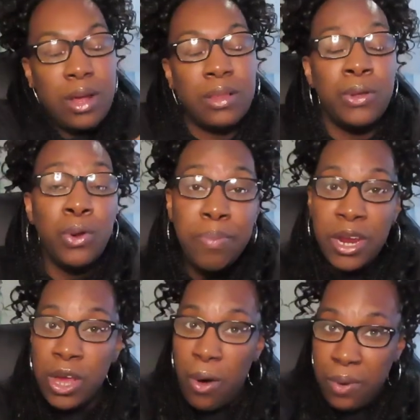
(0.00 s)
a little bit
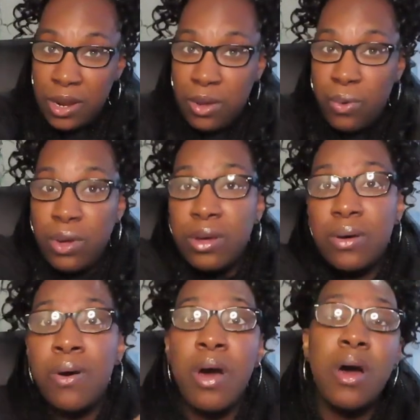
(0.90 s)
of coconut
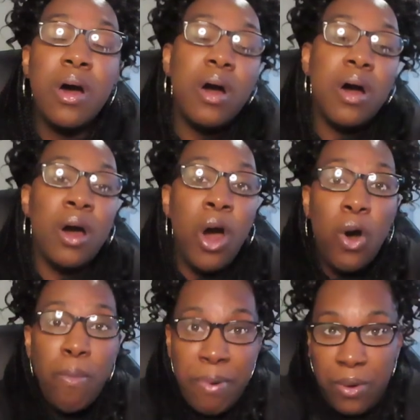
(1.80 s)
oil,
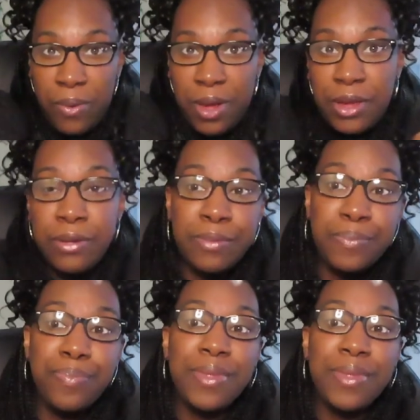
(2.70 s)
jojoba oil,